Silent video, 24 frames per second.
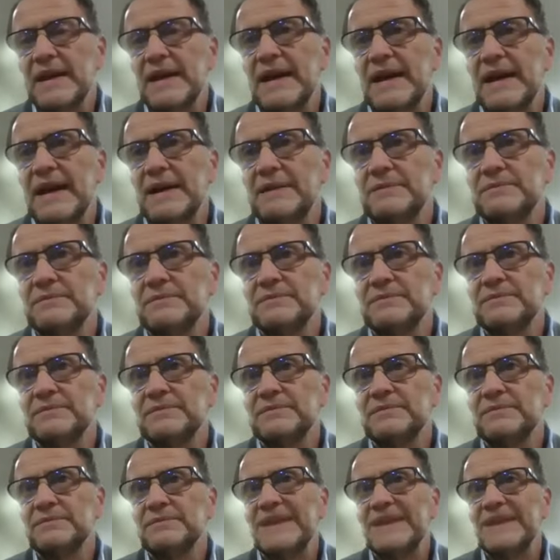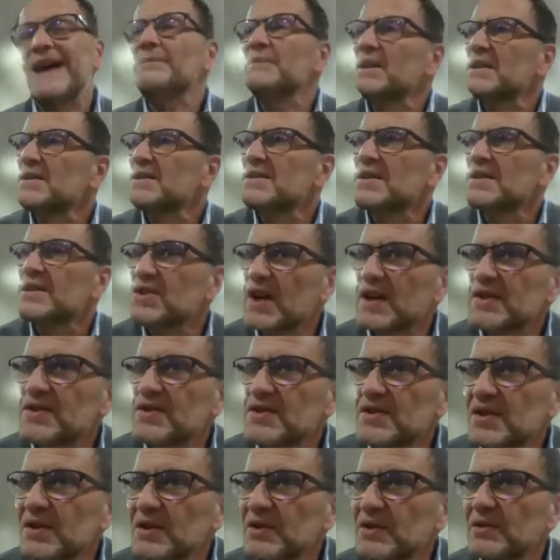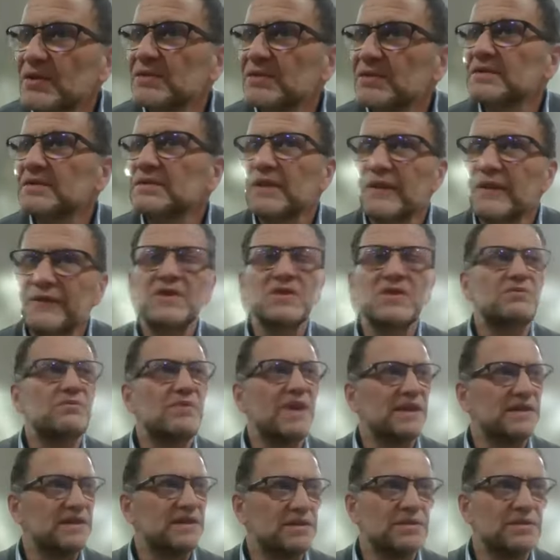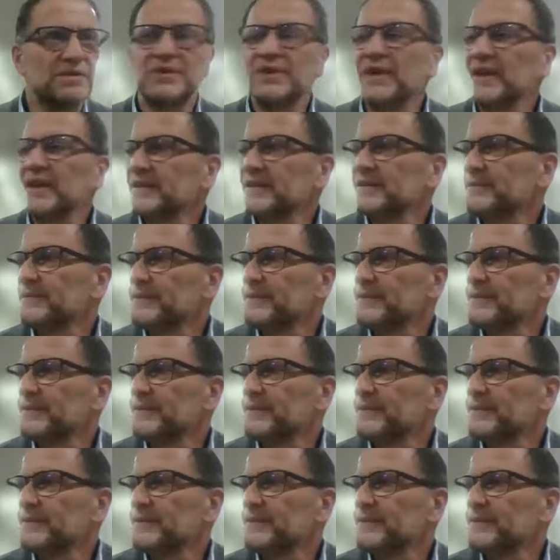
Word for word: Um, but I'm going to suggest to you the first radical thing